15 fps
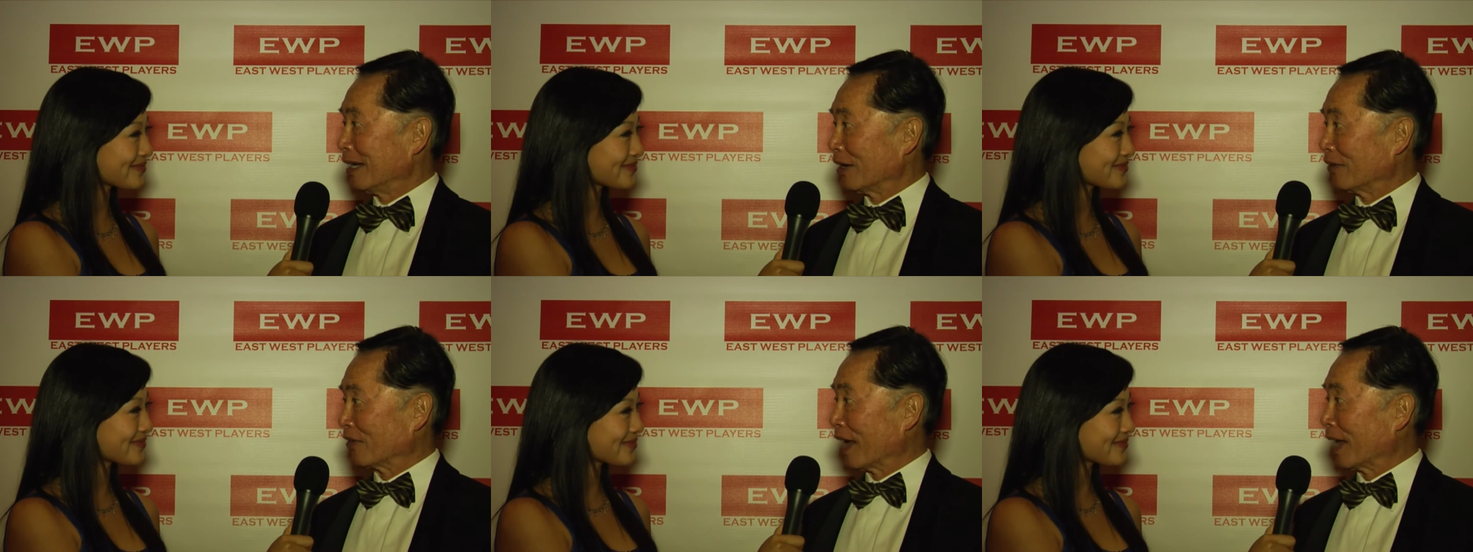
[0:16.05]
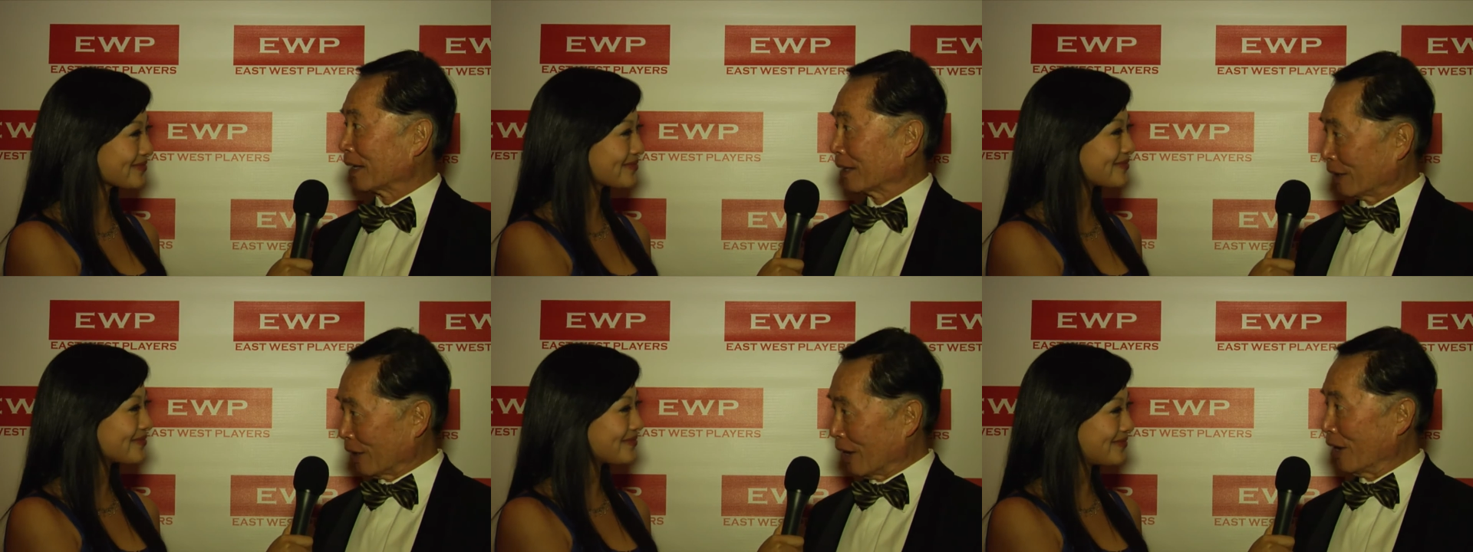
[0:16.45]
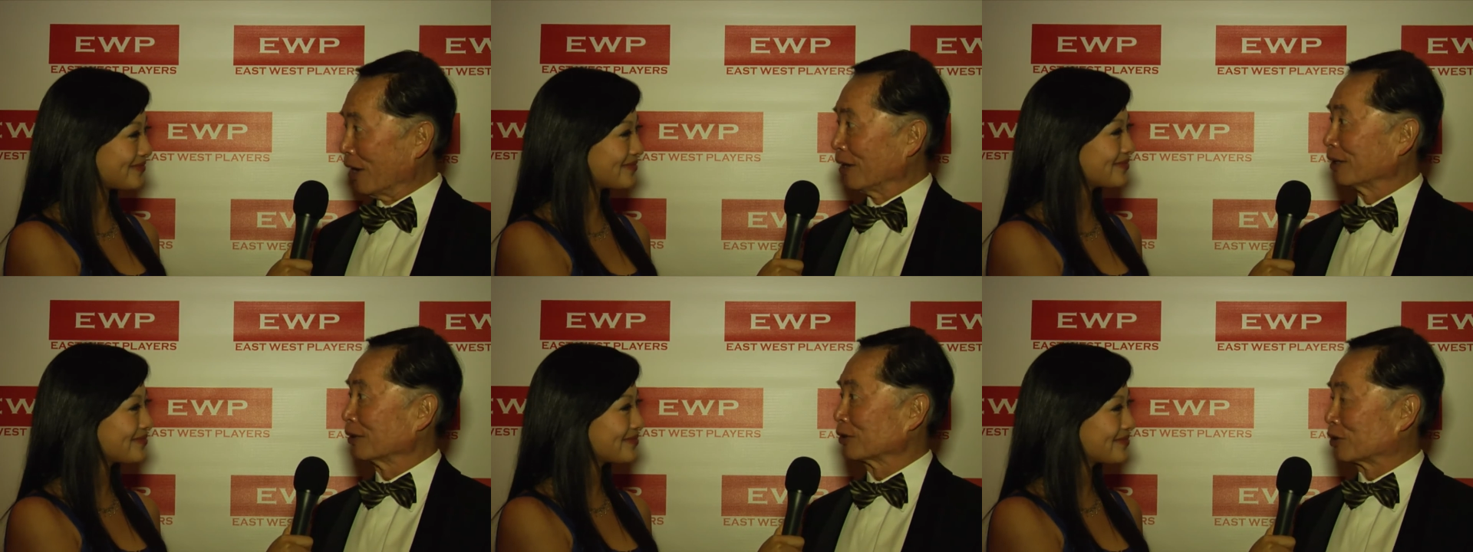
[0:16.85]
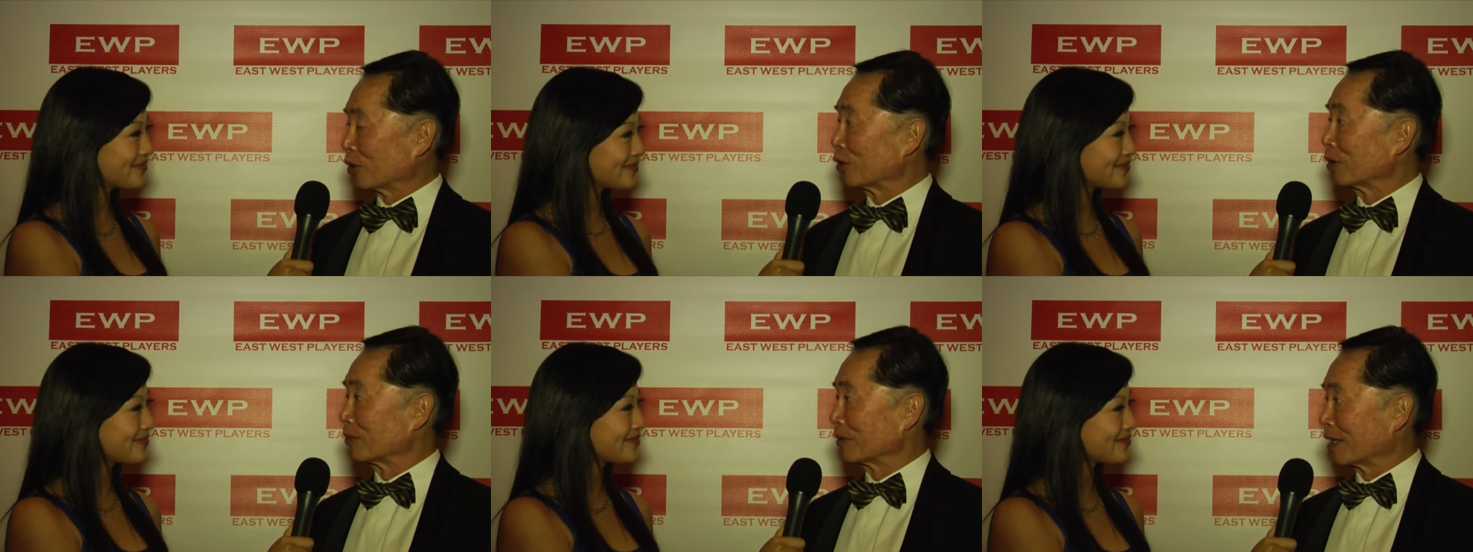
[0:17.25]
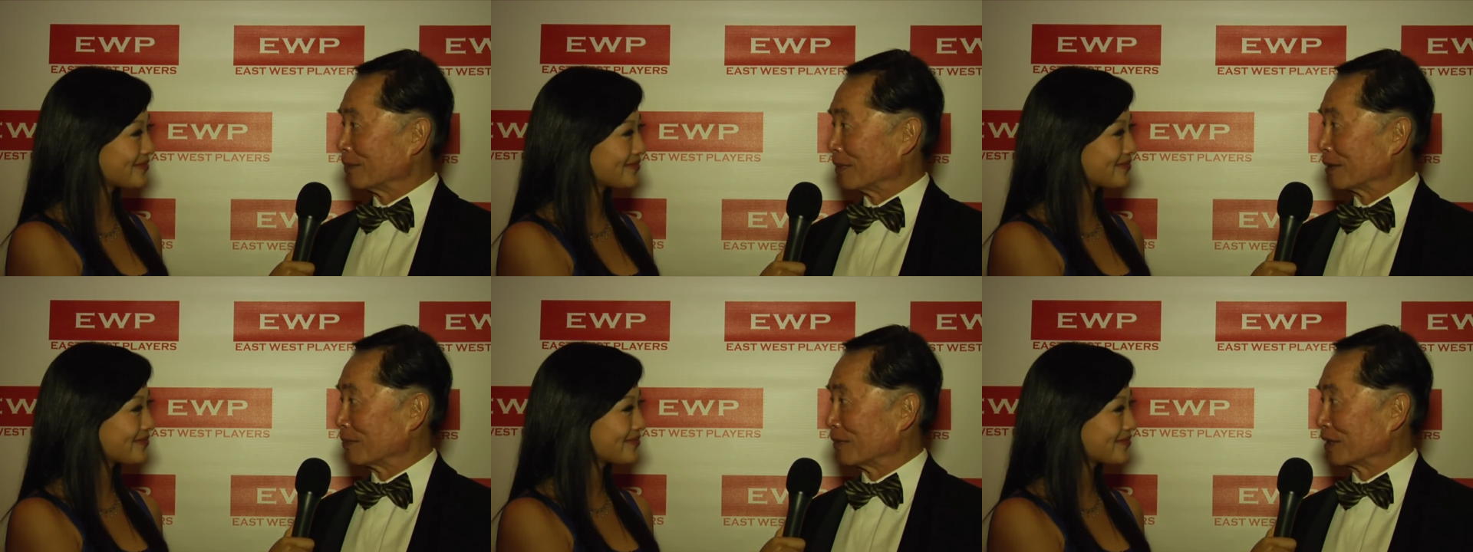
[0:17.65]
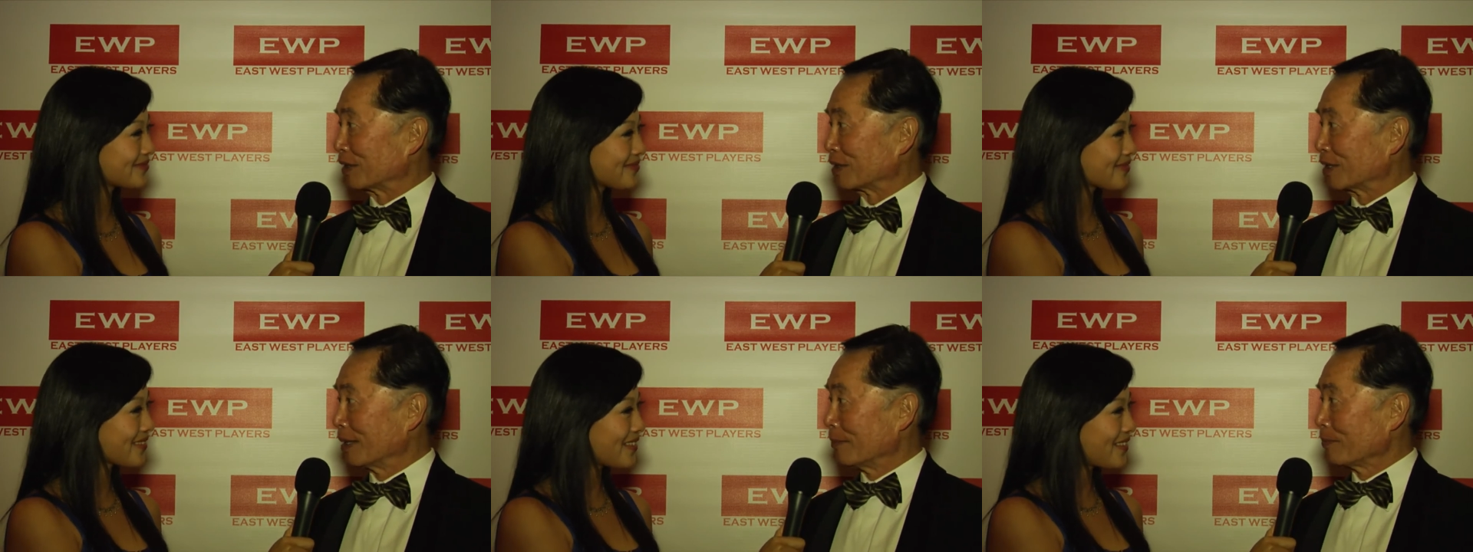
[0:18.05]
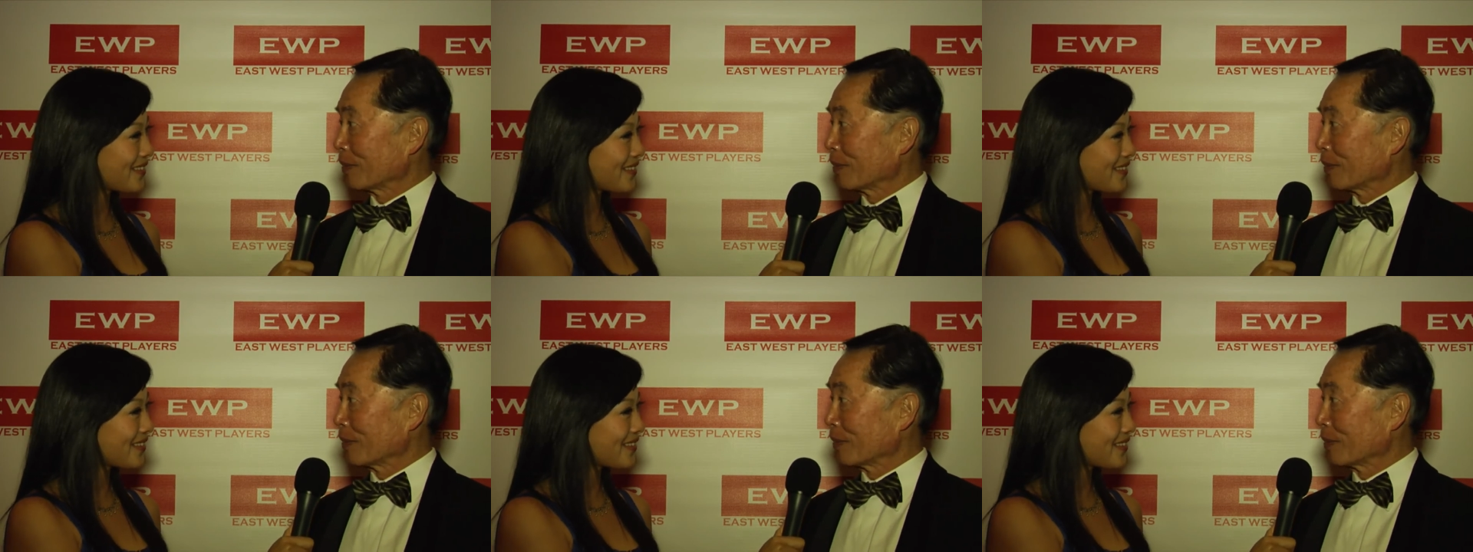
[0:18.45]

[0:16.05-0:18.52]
Speaker 1: of that long-term commitment.